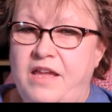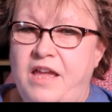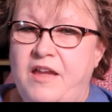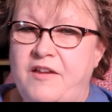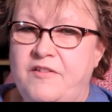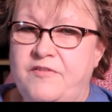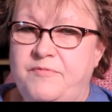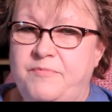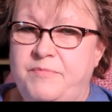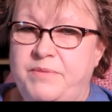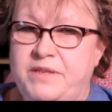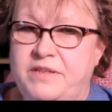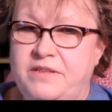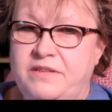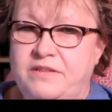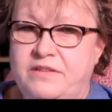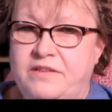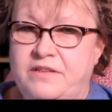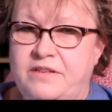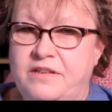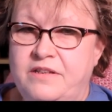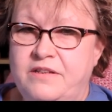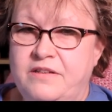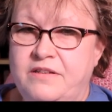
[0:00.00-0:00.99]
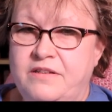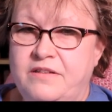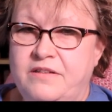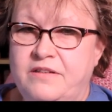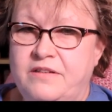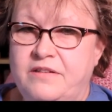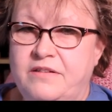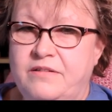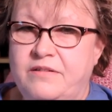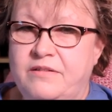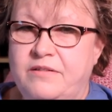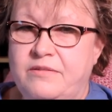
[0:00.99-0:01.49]
have been
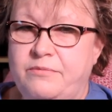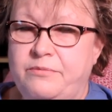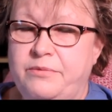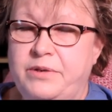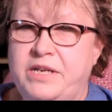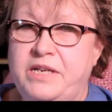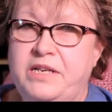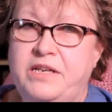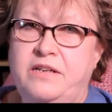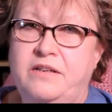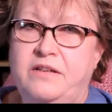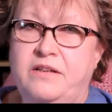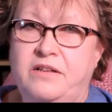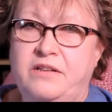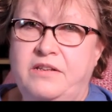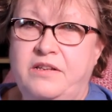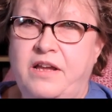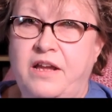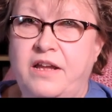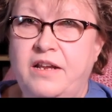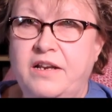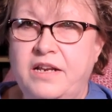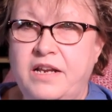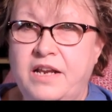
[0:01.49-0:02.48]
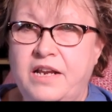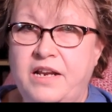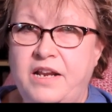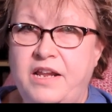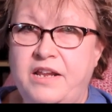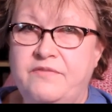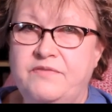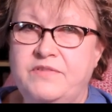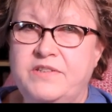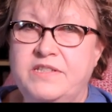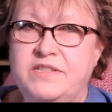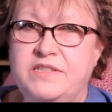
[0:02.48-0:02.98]
reading a lot, and
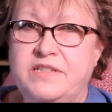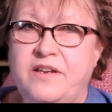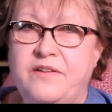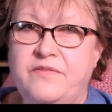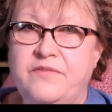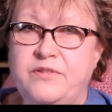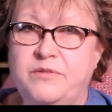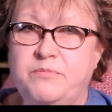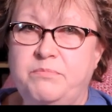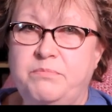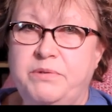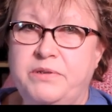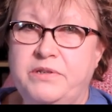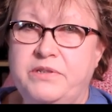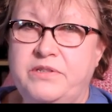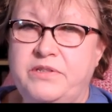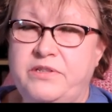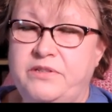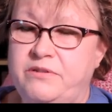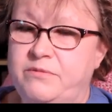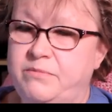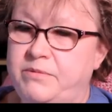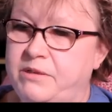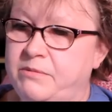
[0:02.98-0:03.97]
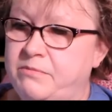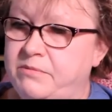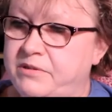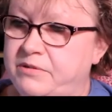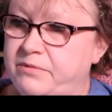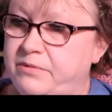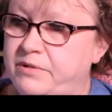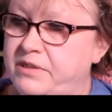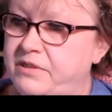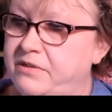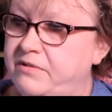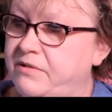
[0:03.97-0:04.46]
I've discovered BookTube. In
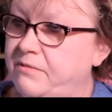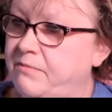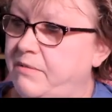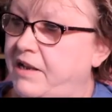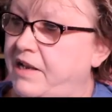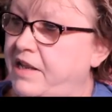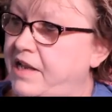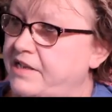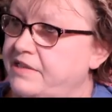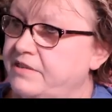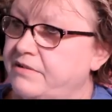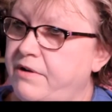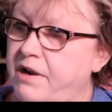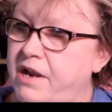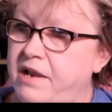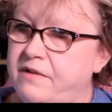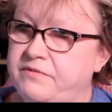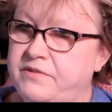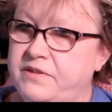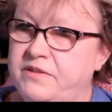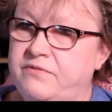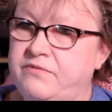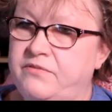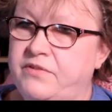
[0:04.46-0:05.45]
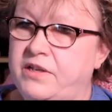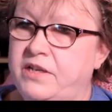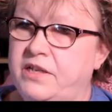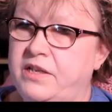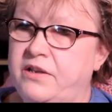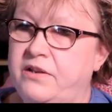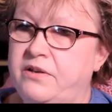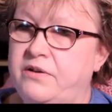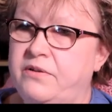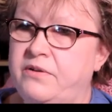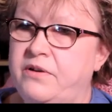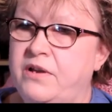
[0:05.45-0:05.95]
between doing my last crafting
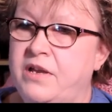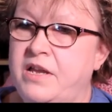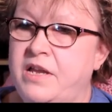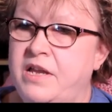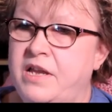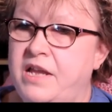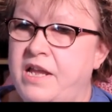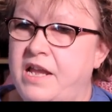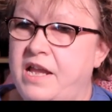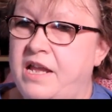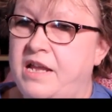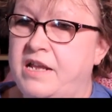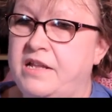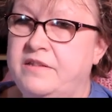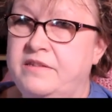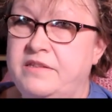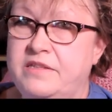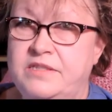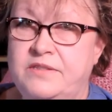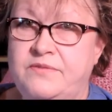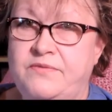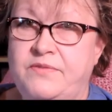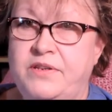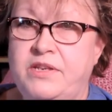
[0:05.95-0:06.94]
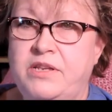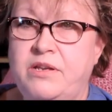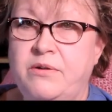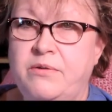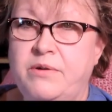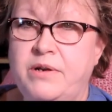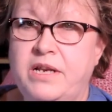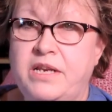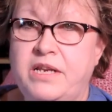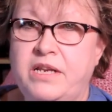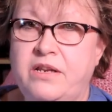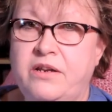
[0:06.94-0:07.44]
video and this
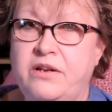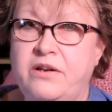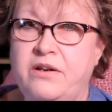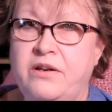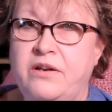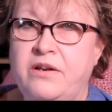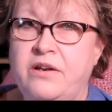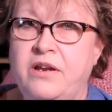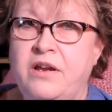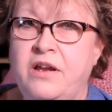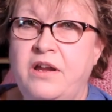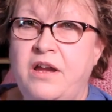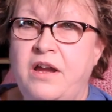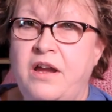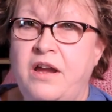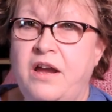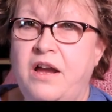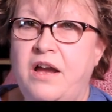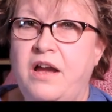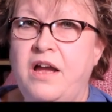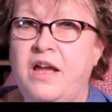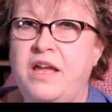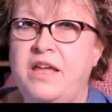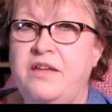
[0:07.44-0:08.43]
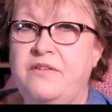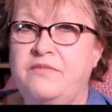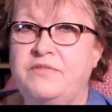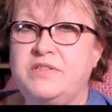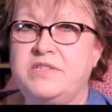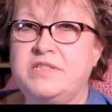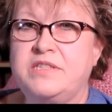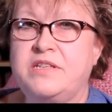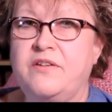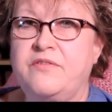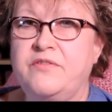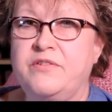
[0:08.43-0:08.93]
video right here, I have
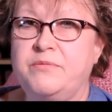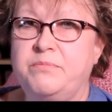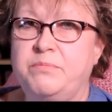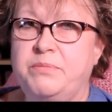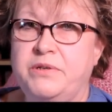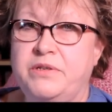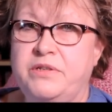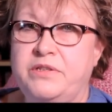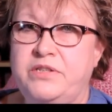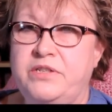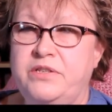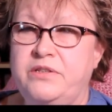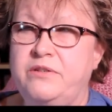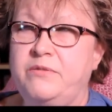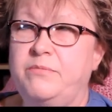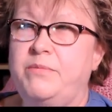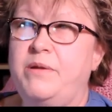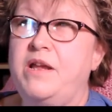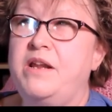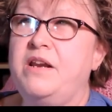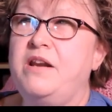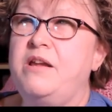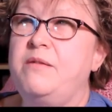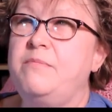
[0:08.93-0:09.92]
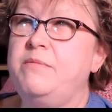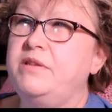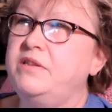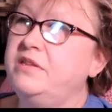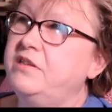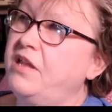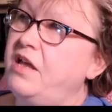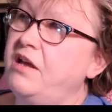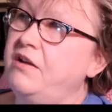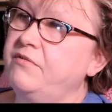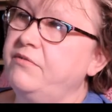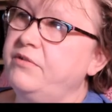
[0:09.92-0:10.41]
discovered BookTube, and I'm
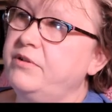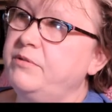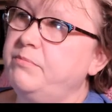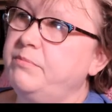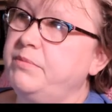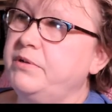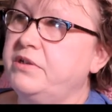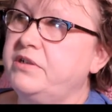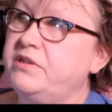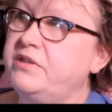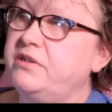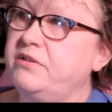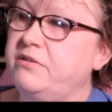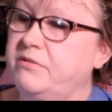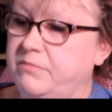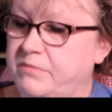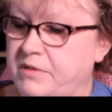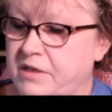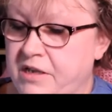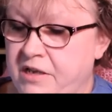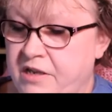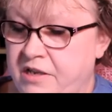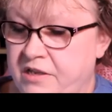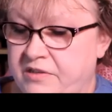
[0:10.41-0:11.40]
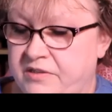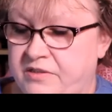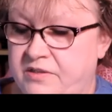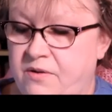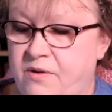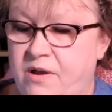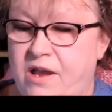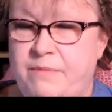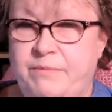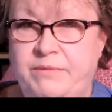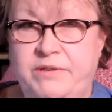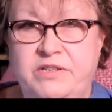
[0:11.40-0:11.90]
in love with BookTube.
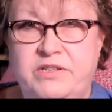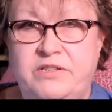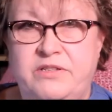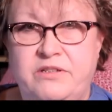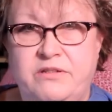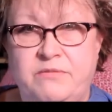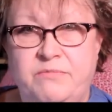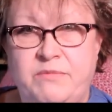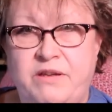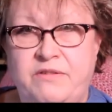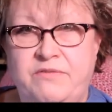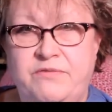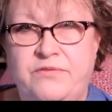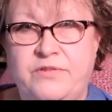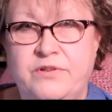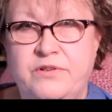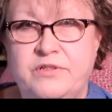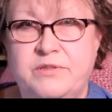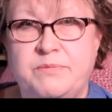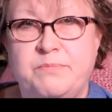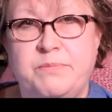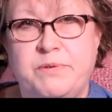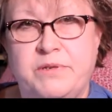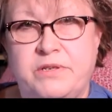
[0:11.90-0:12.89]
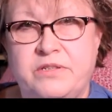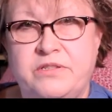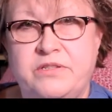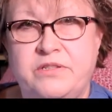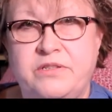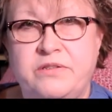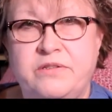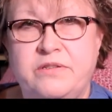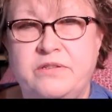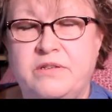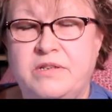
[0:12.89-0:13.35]
So I'm going to do my first book